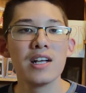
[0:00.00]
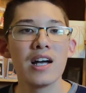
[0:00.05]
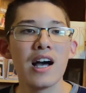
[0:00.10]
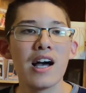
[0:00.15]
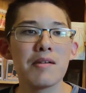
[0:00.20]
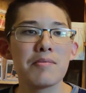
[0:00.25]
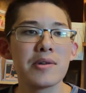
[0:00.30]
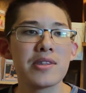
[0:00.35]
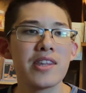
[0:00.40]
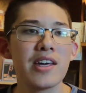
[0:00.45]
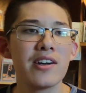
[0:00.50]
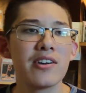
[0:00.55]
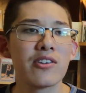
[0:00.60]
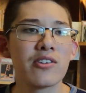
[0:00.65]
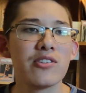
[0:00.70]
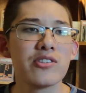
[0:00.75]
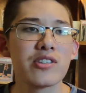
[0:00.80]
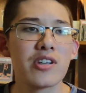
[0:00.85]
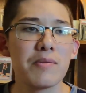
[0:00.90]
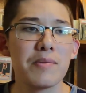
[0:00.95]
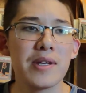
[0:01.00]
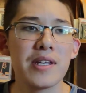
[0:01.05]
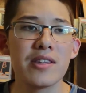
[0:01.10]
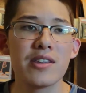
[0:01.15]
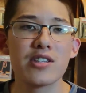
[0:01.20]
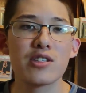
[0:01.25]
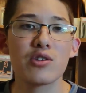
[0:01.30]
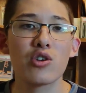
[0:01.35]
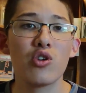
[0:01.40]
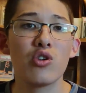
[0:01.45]
Hypotheticals could be the
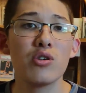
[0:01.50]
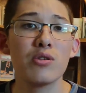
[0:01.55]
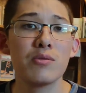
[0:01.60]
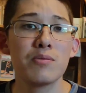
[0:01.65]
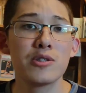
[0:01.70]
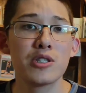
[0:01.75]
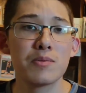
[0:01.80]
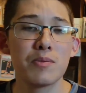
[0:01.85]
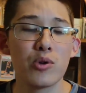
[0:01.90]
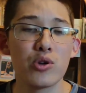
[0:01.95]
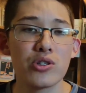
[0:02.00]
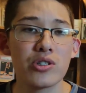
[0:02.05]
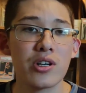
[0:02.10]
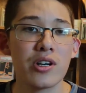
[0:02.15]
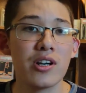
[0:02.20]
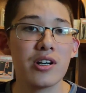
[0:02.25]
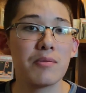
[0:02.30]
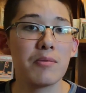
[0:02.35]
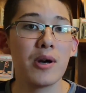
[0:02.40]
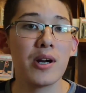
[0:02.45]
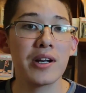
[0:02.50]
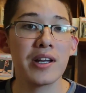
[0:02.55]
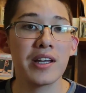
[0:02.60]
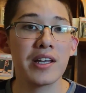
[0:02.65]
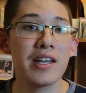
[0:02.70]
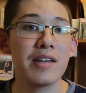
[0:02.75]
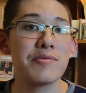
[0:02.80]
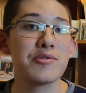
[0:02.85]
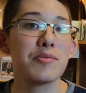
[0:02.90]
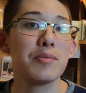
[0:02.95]
sports card market
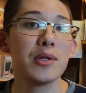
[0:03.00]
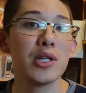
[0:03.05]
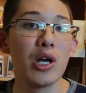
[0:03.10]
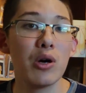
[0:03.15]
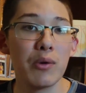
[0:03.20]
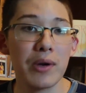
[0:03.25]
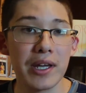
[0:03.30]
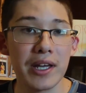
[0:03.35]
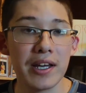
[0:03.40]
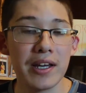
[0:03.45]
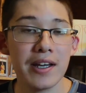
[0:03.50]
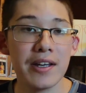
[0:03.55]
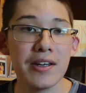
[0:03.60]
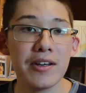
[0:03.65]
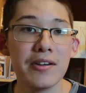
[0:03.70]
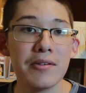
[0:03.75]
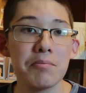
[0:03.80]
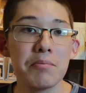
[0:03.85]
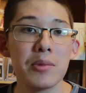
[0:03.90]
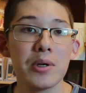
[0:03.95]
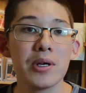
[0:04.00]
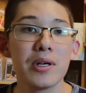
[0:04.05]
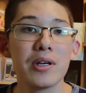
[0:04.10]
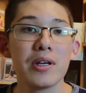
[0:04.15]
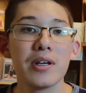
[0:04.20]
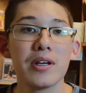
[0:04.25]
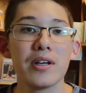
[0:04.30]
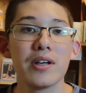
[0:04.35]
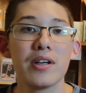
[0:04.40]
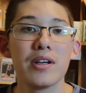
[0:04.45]
keeps blowing up.
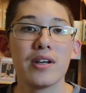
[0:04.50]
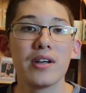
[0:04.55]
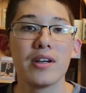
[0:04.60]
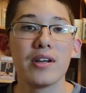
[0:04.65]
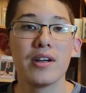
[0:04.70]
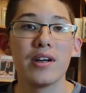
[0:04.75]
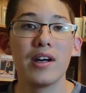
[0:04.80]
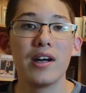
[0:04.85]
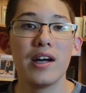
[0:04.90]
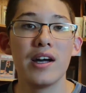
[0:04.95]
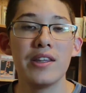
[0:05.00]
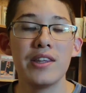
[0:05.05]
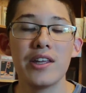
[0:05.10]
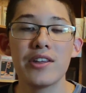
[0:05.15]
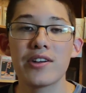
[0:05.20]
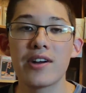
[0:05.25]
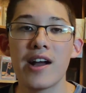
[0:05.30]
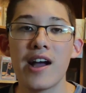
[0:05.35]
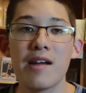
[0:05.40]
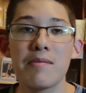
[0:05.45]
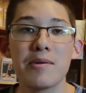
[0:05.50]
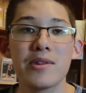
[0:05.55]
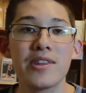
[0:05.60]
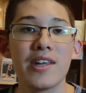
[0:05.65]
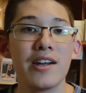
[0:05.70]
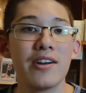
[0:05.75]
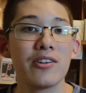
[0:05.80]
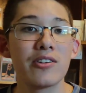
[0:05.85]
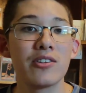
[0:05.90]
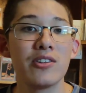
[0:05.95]
Another
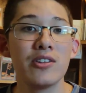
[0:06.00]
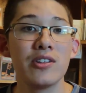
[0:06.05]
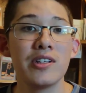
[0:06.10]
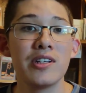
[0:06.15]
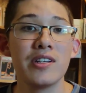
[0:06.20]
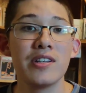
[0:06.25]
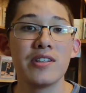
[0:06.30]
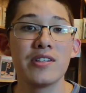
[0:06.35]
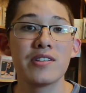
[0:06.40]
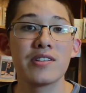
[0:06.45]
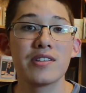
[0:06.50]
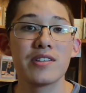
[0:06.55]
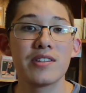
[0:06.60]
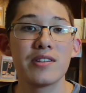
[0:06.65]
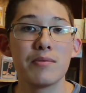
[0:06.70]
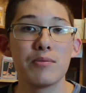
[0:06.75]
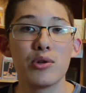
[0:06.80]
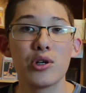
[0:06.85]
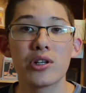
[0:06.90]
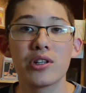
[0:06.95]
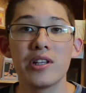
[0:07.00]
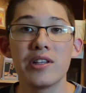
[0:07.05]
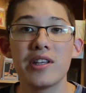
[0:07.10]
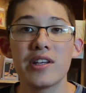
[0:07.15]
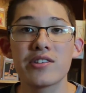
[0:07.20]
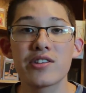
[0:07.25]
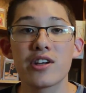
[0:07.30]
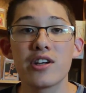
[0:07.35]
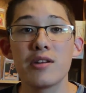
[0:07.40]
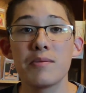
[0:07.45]
hypothetical is the Brooklyn
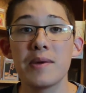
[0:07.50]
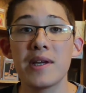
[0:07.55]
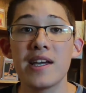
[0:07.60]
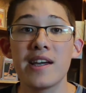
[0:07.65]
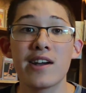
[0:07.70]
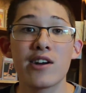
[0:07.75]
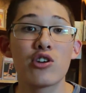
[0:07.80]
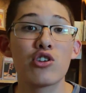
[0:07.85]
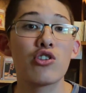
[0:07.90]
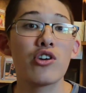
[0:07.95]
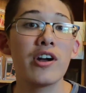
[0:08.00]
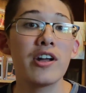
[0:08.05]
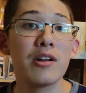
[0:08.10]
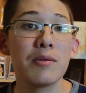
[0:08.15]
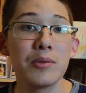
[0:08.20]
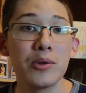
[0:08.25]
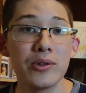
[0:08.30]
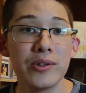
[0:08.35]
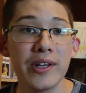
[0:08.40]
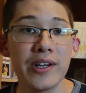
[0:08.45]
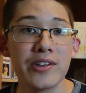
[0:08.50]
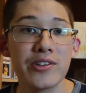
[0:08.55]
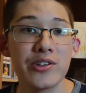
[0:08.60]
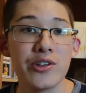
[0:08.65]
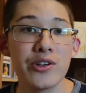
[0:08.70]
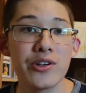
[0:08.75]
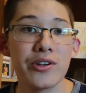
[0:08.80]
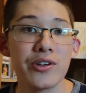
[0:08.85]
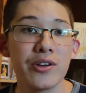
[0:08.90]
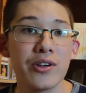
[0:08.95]
Nets are going to be incredible next
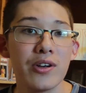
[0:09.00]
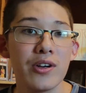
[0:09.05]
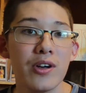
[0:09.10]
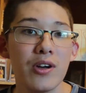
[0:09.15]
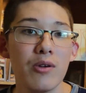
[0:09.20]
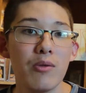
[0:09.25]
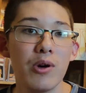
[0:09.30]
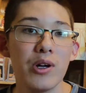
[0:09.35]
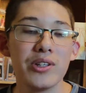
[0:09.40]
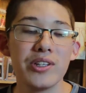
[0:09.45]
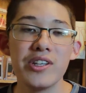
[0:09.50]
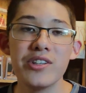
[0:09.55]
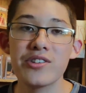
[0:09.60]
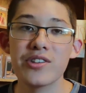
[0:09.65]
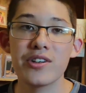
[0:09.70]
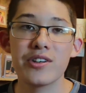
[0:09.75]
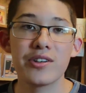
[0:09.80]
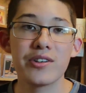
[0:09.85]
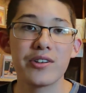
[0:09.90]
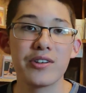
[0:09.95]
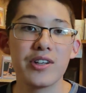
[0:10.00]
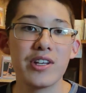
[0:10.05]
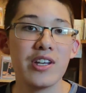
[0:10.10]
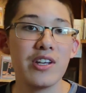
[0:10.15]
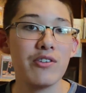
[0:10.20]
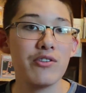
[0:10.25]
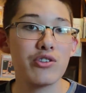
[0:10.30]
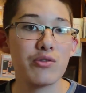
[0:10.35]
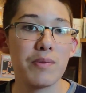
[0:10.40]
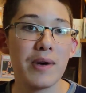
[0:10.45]
year. Well, these are
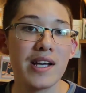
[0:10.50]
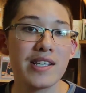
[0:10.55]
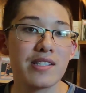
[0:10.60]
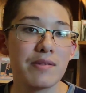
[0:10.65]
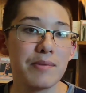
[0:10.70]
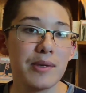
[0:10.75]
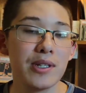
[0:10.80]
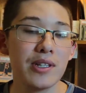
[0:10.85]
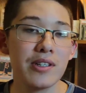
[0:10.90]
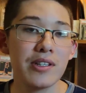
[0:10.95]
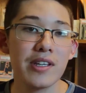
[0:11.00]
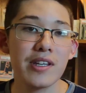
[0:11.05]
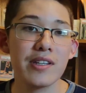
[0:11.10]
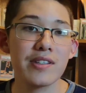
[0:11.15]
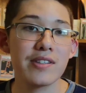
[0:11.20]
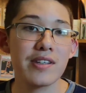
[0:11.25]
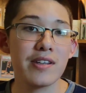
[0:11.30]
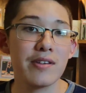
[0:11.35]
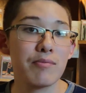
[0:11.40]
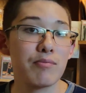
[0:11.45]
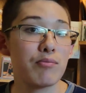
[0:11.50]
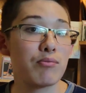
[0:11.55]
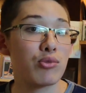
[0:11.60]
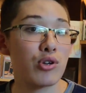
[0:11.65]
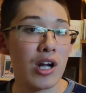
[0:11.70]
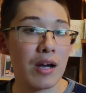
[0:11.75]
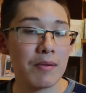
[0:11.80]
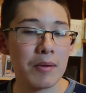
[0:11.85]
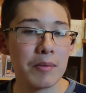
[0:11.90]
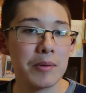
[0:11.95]
huge possibilities and
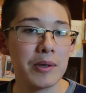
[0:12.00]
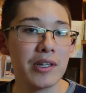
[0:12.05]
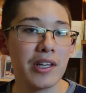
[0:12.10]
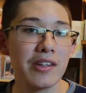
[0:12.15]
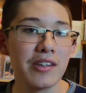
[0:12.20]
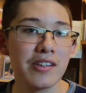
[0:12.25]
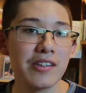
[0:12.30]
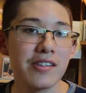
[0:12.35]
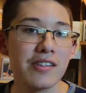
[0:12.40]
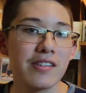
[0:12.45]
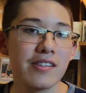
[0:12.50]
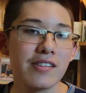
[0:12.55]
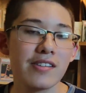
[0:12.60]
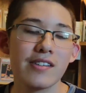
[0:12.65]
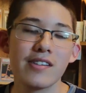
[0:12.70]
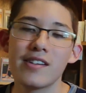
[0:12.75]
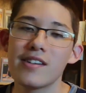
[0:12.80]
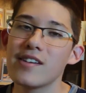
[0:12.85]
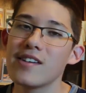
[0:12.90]
probabilities.